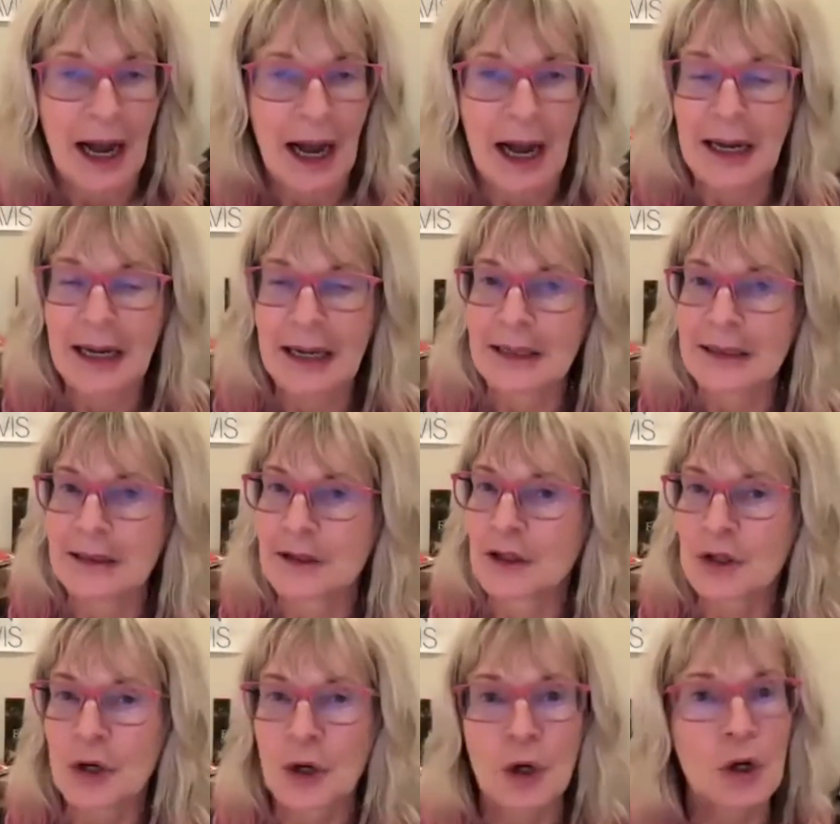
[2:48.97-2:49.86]

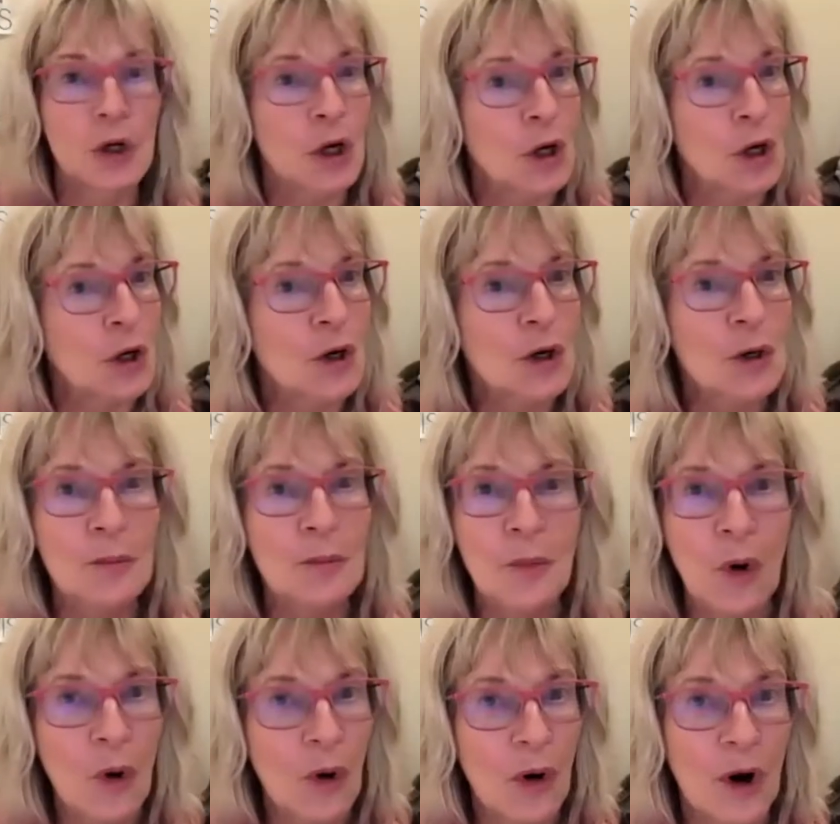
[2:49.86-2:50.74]
to learn
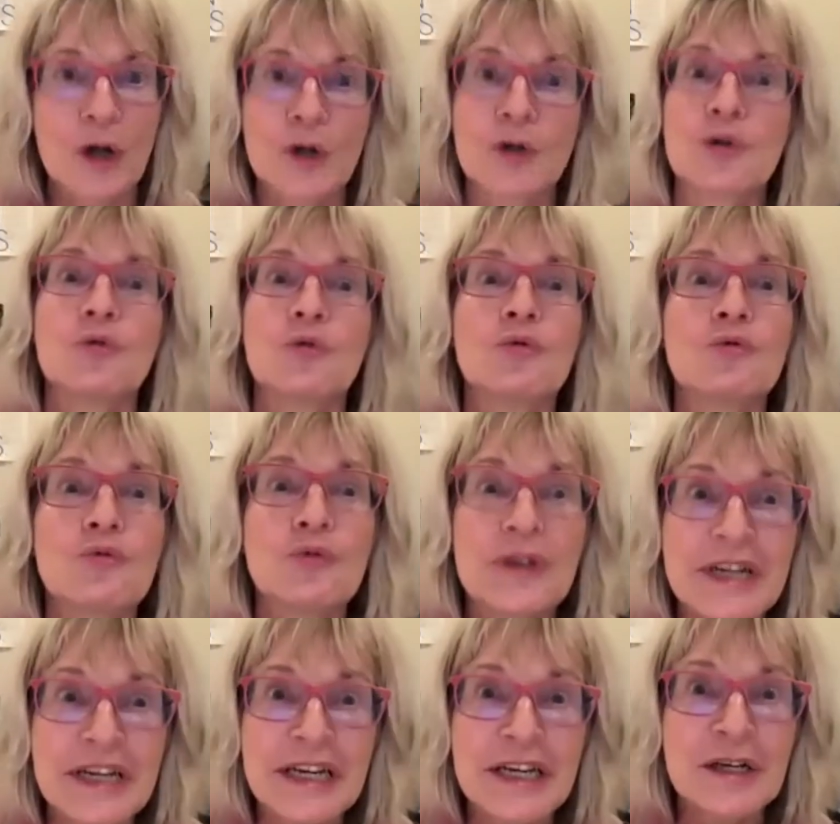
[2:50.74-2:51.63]
more, to
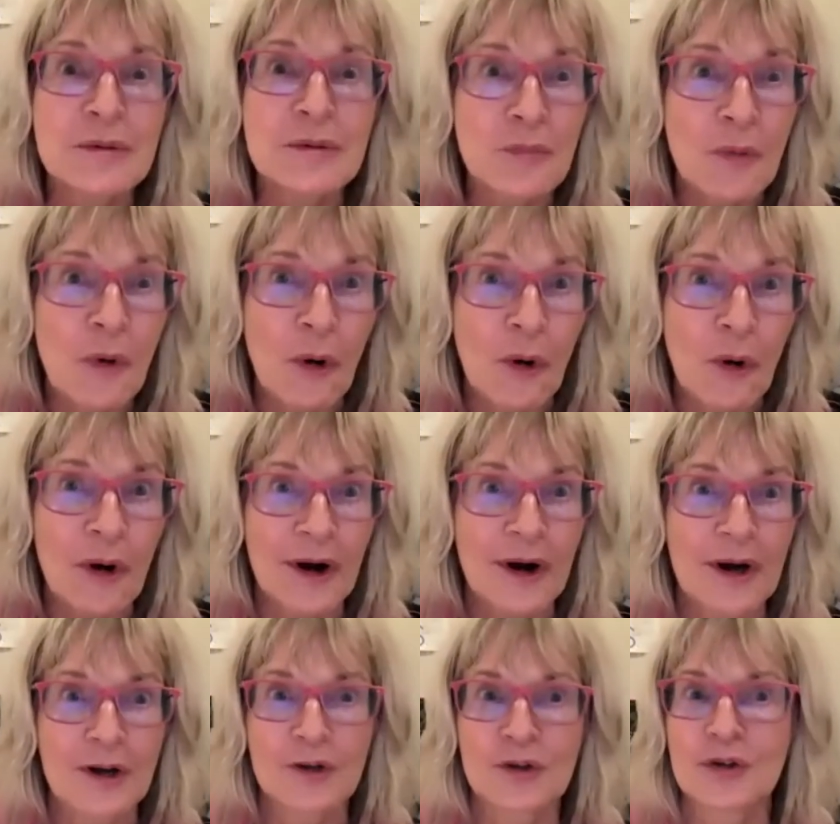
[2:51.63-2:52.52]
read more,